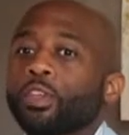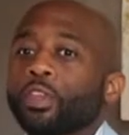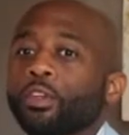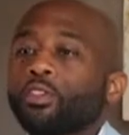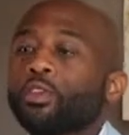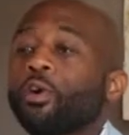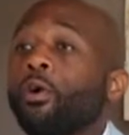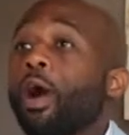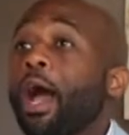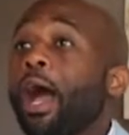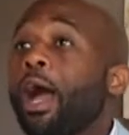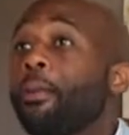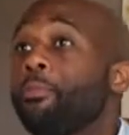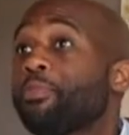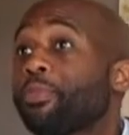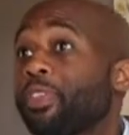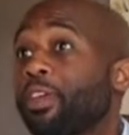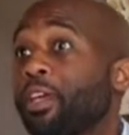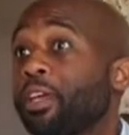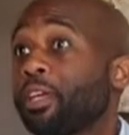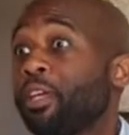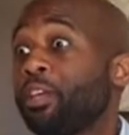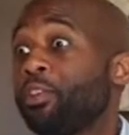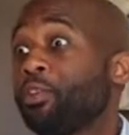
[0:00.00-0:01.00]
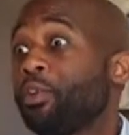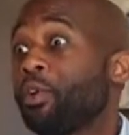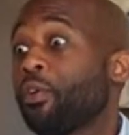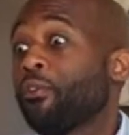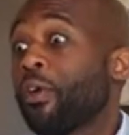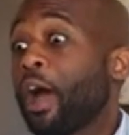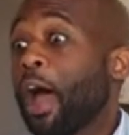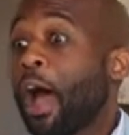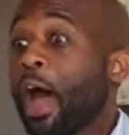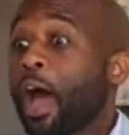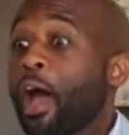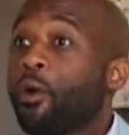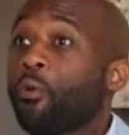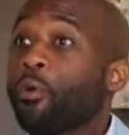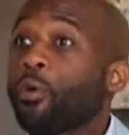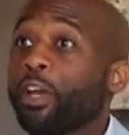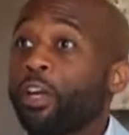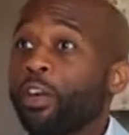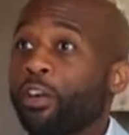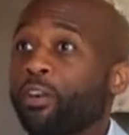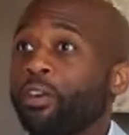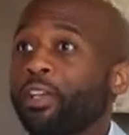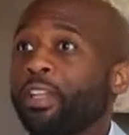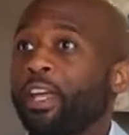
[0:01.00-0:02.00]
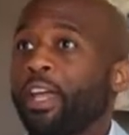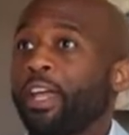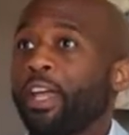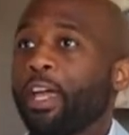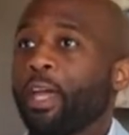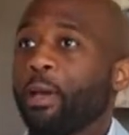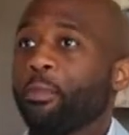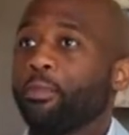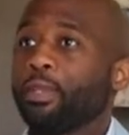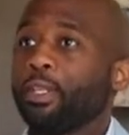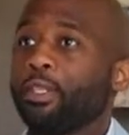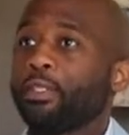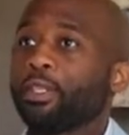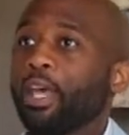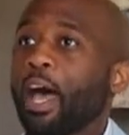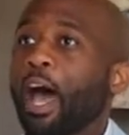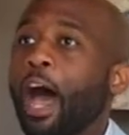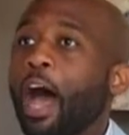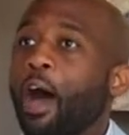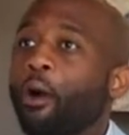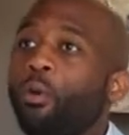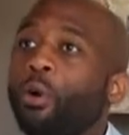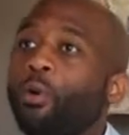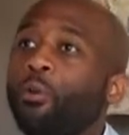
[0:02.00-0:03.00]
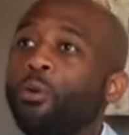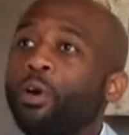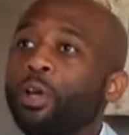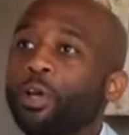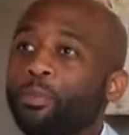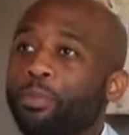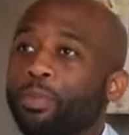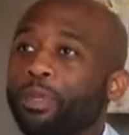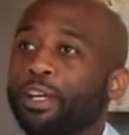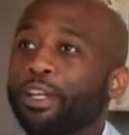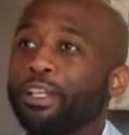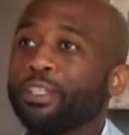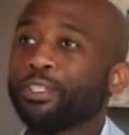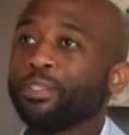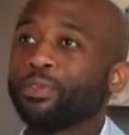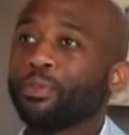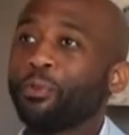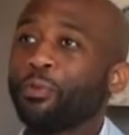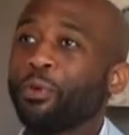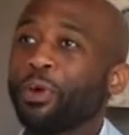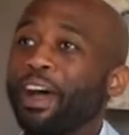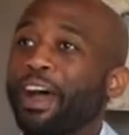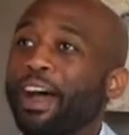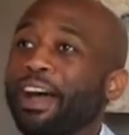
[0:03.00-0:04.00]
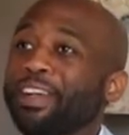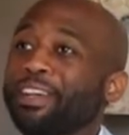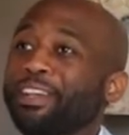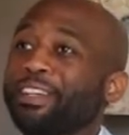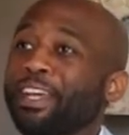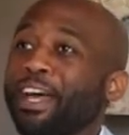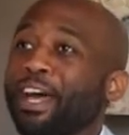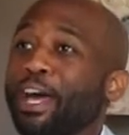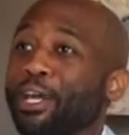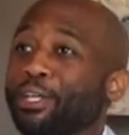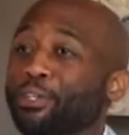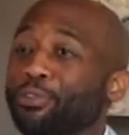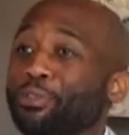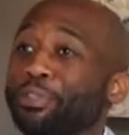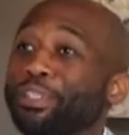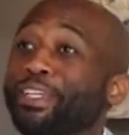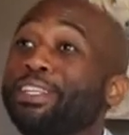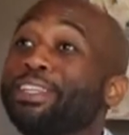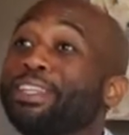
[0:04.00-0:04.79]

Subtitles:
So I'm thinking, if I were here in the Hamptons, I would want a place where I can actually